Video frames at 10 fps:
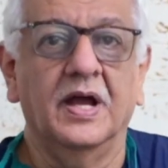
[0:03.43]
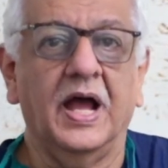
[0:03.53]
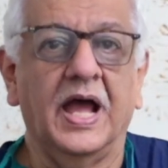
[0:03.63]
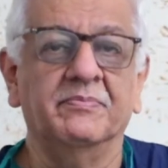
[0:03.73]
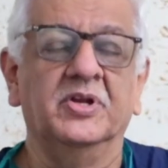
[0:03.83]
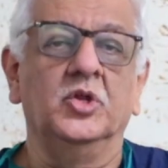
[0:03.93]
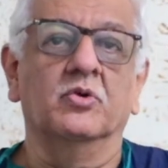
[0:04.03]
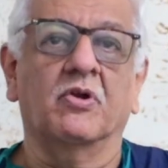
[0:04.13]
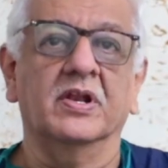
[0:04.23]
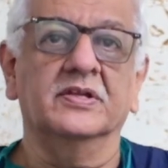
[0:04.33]
I'm a
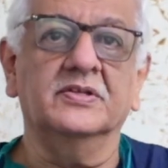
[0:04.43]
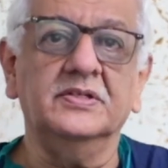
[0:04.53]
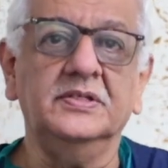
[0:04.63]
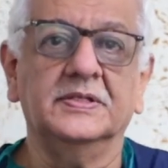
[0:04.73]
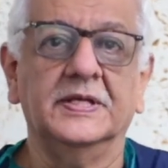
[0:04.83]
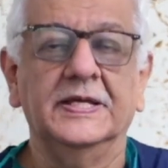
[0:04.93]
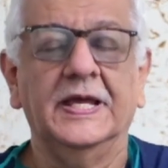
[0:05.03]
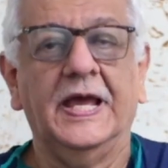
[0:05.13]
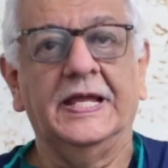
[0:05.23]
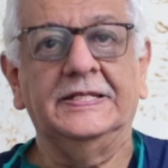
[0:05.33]
neurologist
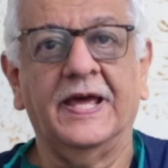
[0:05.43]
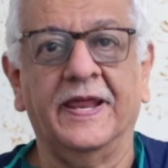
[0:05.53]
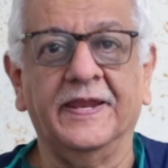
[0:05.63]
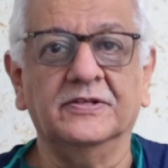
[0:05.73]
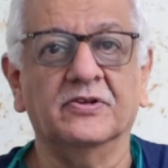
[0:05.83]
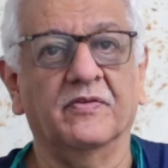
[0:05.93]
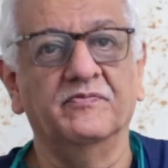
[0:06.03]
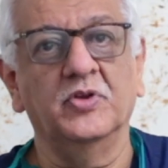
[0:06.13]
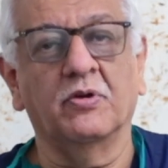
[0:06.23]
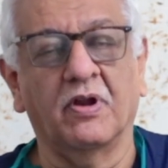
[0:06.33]
and director
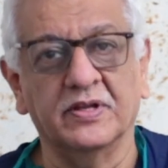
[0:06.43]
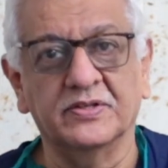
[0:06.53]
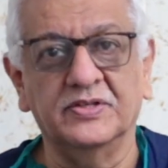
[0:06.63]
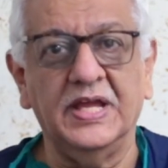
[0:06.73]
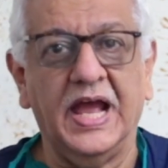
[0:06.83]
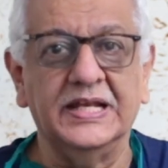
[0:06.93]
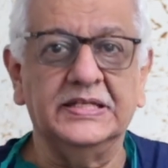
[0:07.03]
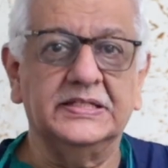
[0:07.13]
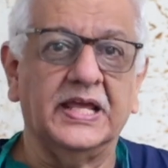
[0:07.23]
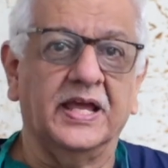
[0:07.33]
of neurology
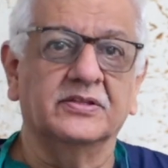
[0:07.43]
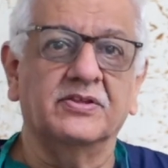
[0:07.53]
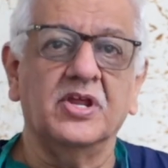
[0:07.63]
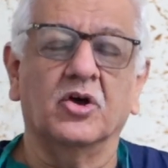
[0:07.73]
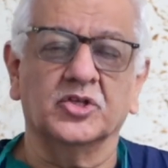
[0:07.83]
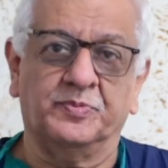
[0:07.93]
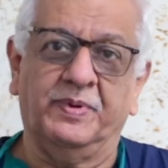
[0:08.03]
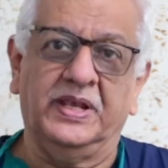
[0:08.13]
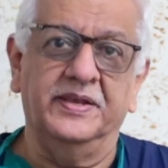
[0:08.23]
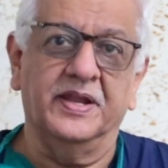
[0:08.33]
at Sahyadri
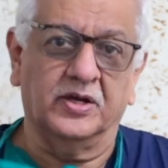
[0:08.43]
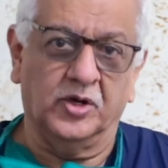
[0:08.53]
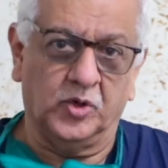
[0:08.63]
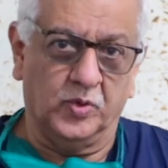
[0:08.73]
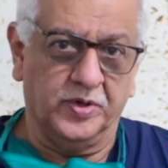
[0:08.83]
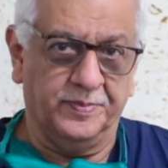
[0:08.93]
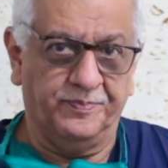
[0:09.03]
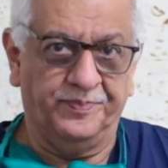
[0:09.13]
Hospital, Nagar Road.